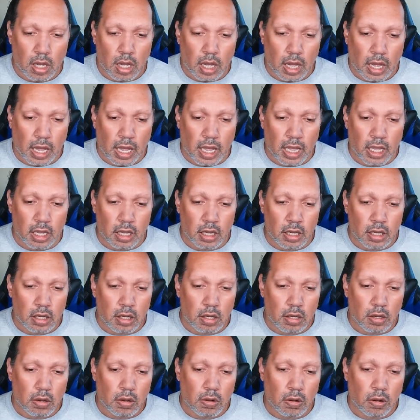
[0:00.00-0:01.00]
I
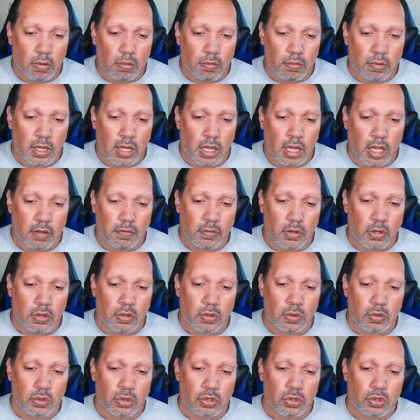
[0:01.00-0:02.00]
hope we have a
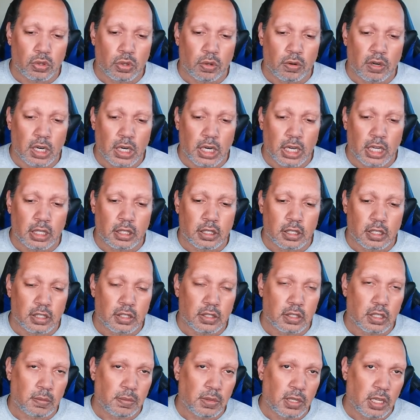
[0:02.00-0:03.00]
cool story like this
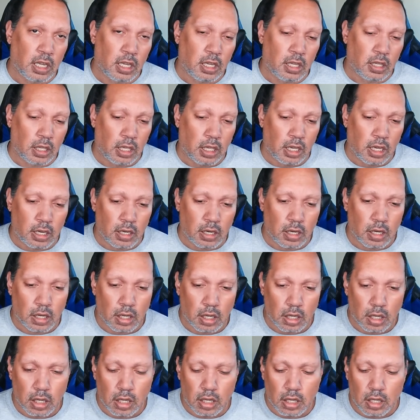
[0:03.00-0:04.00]
someday again.
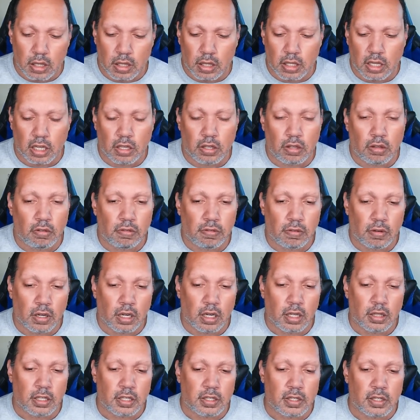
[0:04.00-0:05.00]
Thank you for
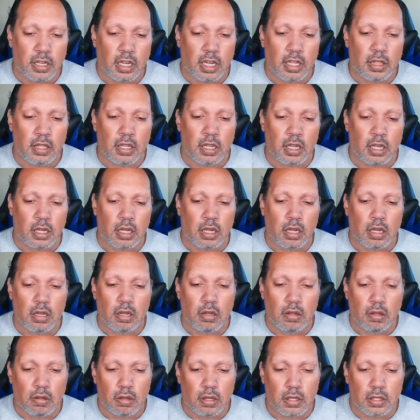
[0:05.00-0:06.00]
understanding
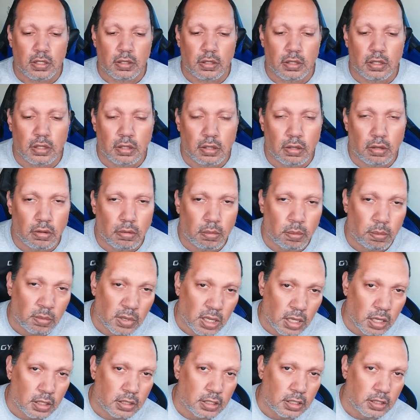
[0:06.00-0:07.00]

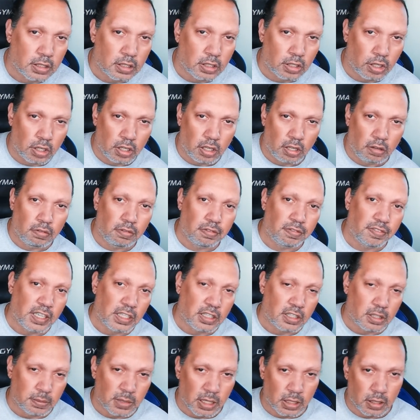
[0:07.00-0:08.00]
me, sincerely,
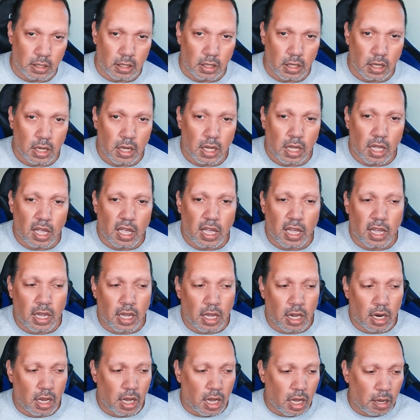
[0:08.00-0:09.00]
Vestmen.
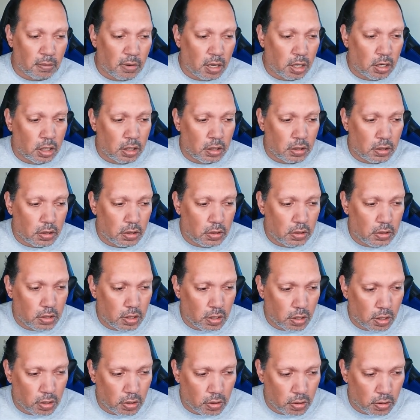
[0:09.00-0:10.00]
And I'm gonna
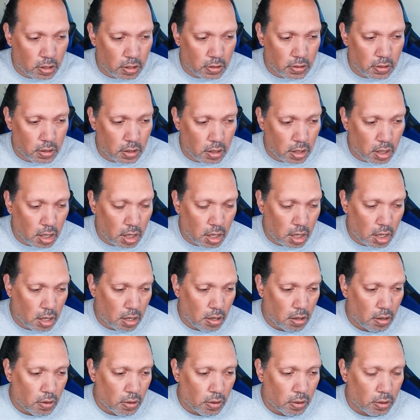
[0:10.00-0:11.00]
tell you this
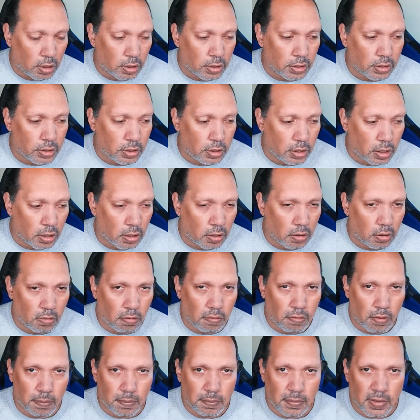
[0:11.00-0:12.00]
also
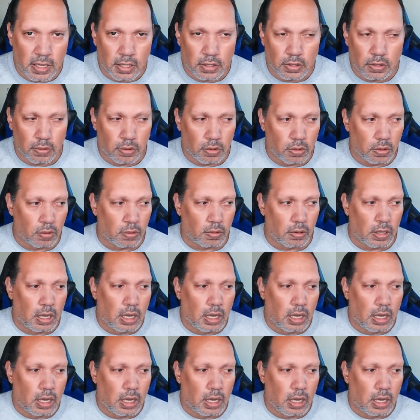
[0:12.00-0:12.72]
for me to do.